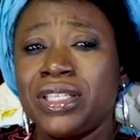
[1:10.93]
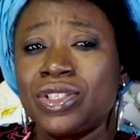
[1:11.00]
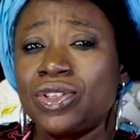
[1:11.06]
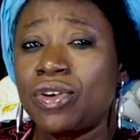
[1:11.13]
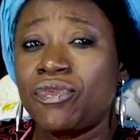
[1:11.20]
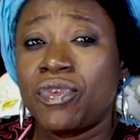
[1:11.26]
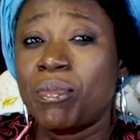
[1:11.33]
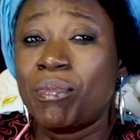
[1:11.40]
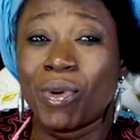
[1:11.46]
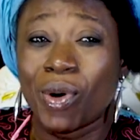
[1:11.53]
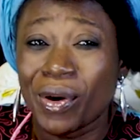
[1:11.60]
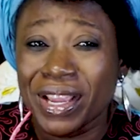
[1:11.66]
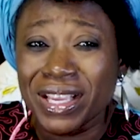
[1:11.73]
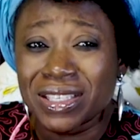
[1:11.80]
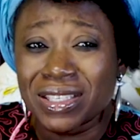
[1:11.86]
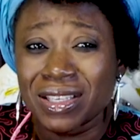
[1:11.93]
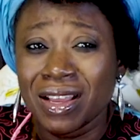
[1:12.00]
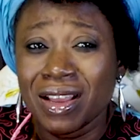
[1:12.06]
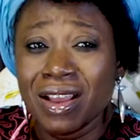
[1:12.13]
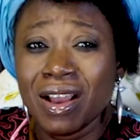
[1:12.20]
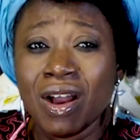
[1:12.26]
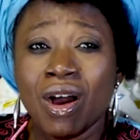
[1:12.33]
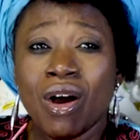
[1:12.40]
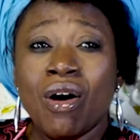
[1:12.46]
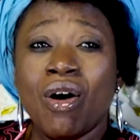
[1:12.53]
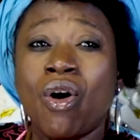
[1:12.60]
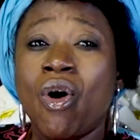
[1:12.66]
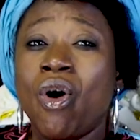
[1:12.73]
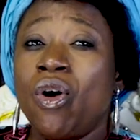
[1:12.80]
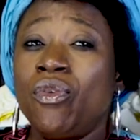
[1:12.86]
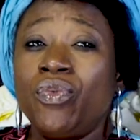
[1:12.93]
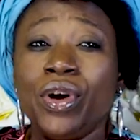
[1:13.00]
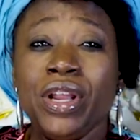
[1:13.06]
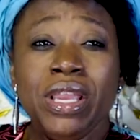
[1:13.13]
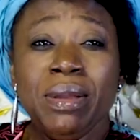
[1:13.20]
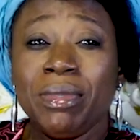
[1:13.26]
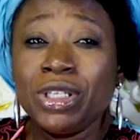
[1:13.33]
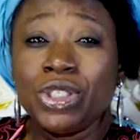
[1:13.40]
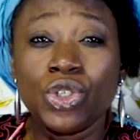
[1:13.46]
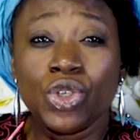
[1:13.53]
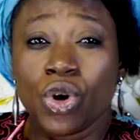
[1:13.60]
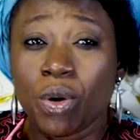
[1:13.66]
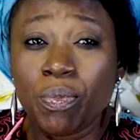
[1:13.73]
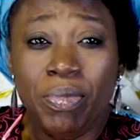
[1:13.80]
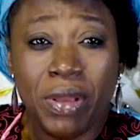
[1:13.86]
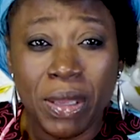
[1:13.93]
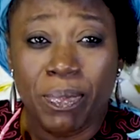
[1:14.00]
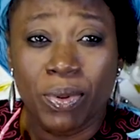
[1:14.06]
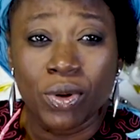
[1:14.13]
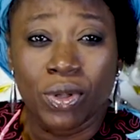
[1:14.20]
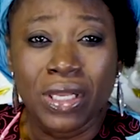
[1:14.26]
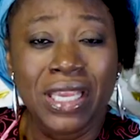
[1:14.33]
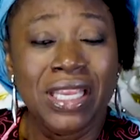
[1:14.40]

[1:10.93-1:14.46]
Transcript: is not for boys or for immature people.